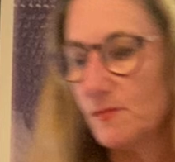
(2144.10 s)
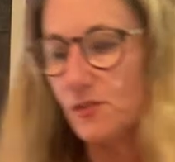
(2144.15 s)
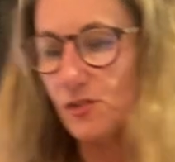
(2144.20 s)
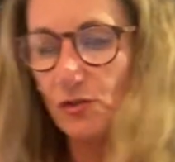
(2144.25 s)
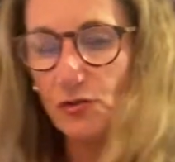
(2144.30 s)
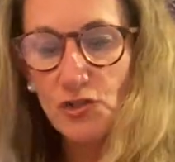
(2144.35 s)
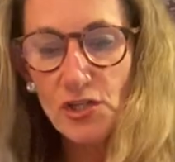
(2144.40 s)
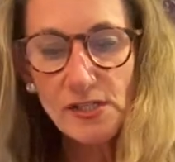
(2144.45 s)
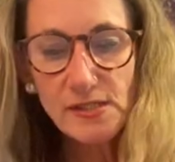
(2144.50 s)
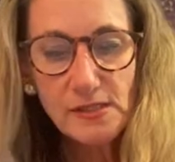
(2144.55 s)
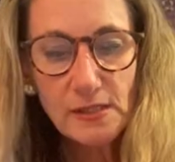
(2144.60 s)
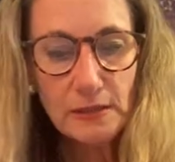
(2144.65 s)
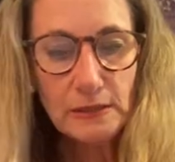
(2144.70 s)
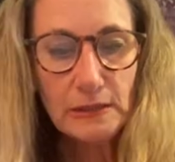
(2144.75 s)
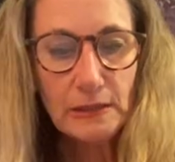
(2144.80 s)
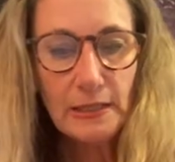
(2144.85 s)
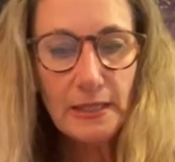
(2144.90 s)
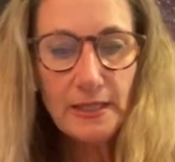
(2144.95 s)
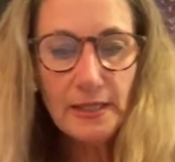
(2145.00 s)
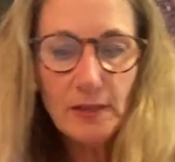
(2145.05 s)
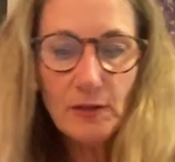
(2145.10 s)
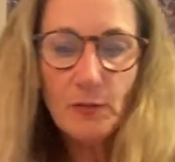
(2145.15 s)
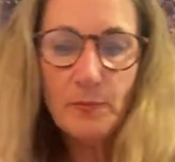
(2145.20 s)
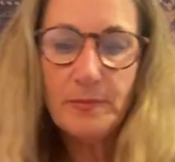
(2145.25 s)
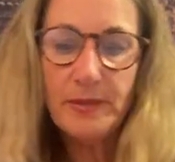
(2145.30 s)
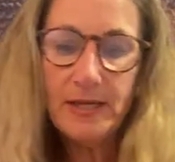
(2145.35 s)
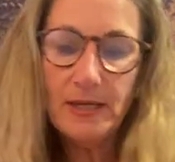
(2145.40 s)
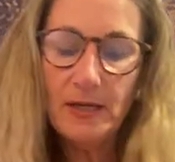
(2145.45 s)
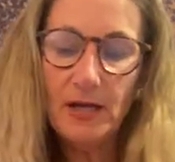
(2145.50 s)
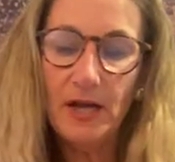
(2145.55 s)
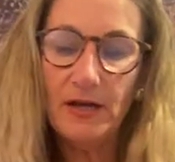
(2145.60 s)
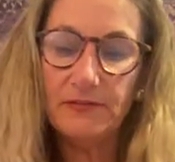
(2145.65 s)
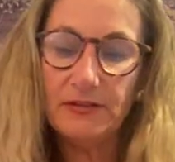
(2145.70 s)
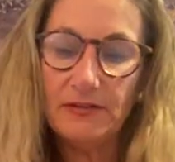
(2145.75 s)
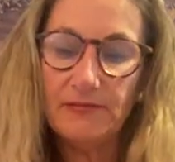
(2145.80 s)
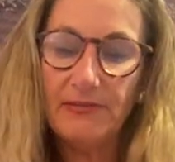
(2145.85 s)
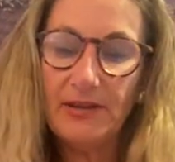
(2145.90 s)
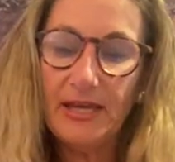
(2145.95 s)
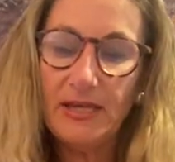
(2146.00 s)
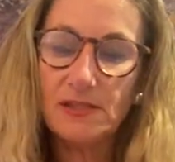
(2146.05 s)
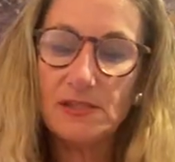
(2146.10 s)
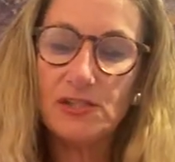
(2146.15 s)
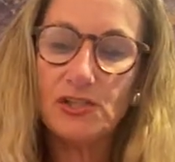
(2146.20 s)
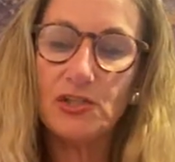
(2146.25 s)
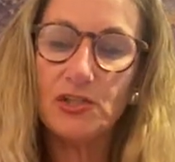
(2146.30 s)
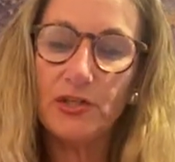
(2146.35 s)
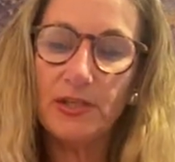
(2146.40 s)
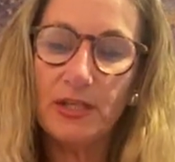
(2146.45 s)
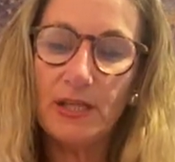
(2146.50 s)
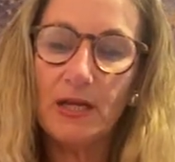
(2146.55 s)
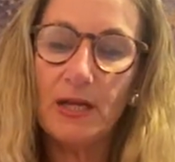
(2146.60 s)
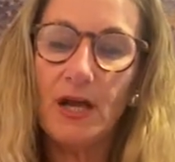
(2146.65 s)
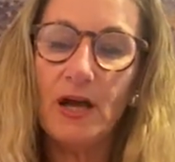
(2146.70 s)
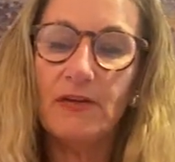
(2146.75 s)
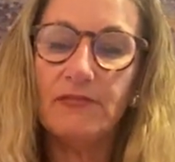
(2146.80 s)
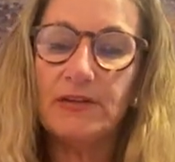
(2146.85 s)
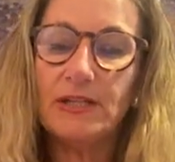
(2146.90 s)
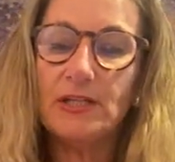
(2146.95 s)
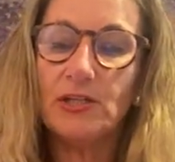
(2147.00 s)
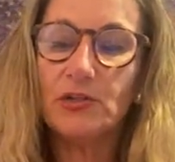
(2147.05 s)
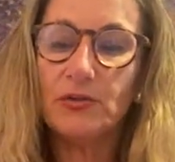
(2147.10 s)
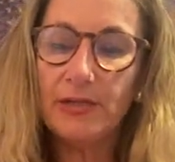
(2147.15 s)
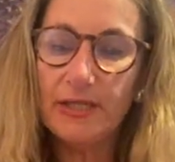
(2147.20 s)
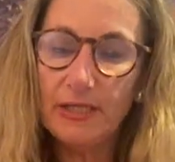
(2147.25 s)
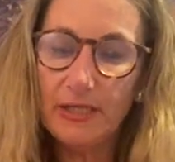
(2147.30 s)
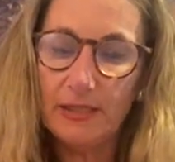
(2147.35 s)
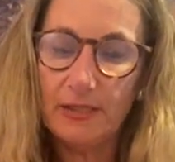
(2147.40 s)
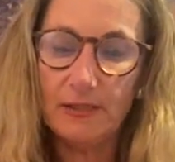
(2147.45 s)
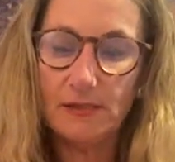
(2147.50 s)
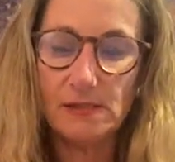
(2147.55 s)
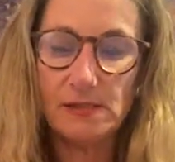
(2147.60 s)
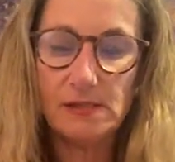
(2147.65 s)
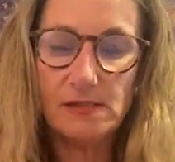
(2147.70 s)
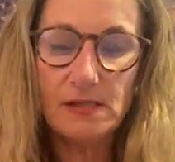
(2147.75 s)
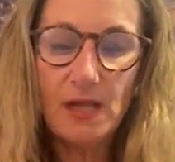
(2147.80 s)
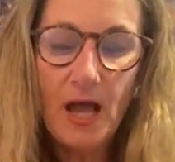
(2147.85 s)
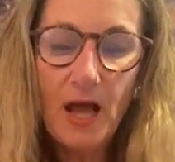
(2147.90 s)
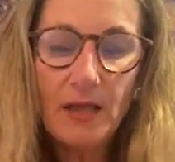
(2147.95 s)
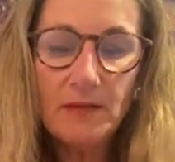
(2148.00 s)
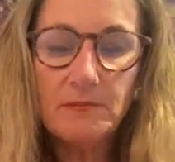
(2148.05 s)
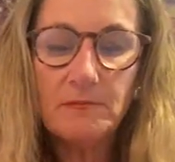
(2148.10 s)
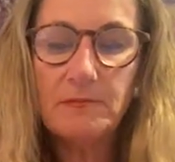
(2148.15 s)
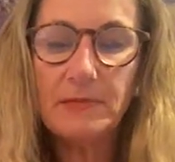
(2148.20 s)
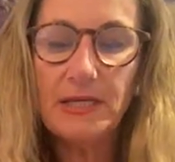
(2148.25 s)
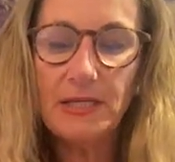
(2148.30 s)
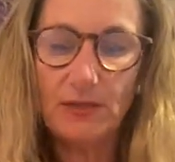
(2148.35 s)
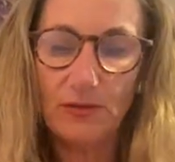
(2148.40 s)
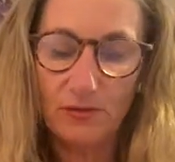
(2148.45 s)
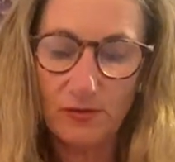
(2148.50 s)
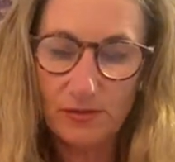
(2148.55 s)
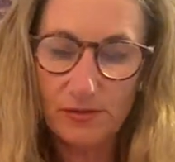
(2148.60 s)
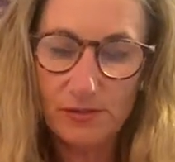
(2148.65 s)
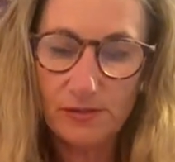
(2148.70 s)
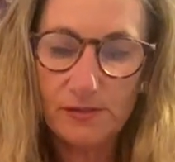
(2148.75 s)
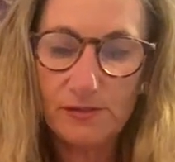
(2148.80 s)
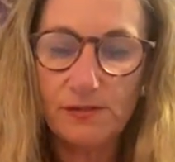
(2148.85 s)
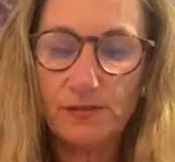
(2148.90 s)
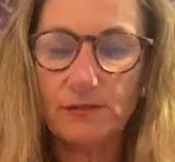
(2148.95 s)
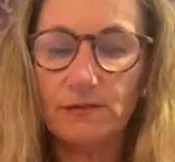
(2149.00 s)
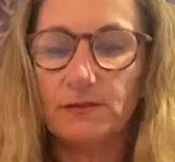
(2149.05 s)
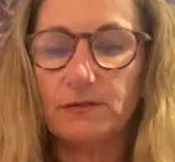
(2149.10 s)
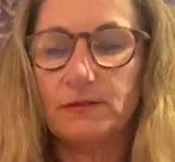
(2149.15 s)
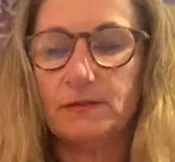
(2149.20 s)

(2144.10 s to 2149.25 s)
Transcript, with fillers: So just a little bit of advanced cooking of ingredients, not meals.